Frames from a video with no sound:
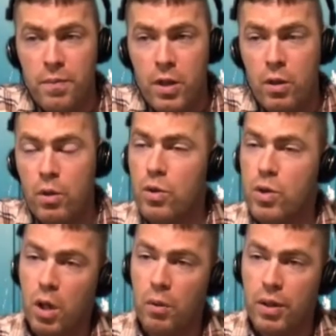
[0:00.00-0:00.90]
who's
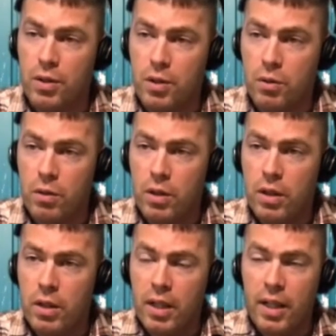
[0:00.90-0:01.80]
going to?
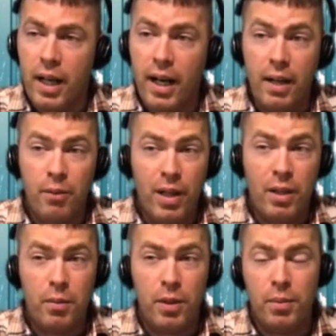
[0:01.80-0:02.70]
And I'd rather
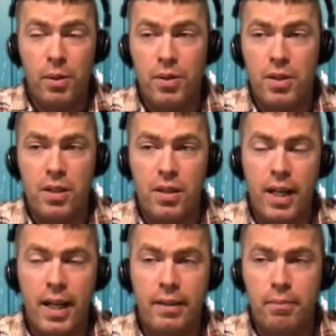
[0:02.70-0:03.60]
be the person
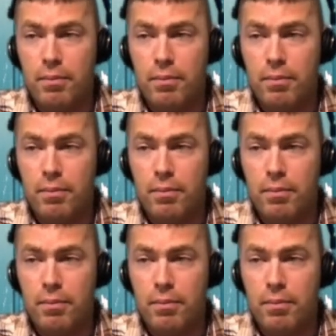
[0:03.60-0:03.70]
that